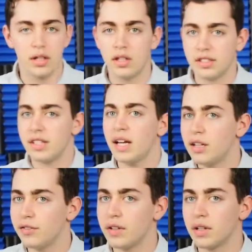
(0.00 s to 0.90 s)
just
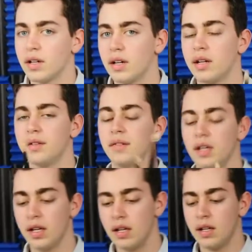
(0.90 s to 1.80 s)
anything. And
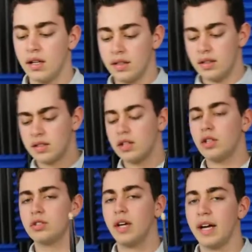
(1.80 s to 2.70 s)
this can
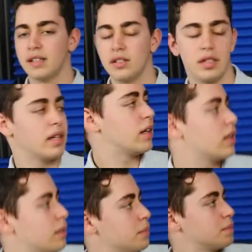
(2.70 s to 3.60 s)
also act as
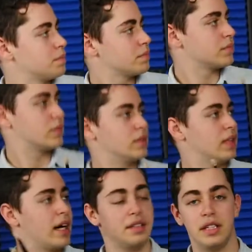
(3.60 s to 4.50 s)
a
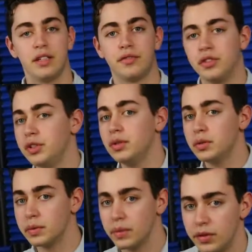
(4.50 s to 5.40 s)
idea for
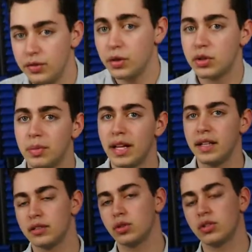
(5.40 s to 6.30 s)
you if you're
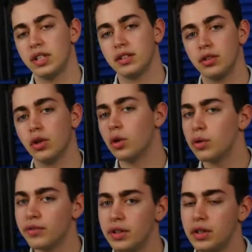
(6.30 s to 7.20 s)
planning to create your
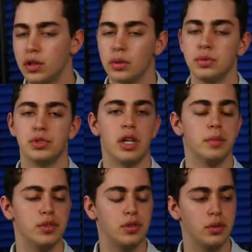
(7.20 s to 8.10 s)
own very own drum
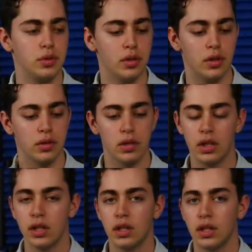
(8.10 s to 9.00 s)
studio,
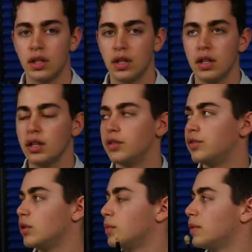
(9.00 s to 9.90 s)
if
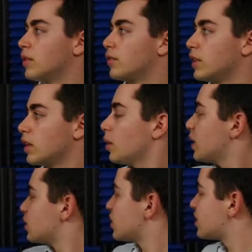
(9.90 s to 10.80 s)
you're thinking
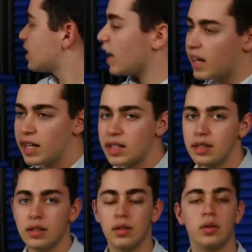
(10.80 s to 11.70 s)
about the
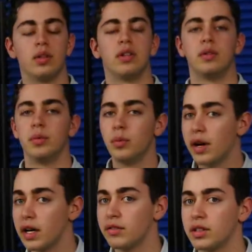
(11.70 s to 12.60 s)
style or
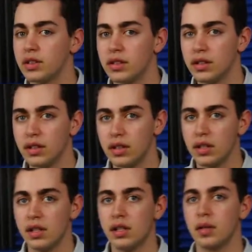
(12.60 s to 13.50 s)
whatever.
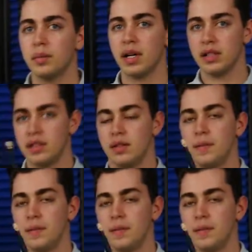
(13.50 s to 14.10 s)
But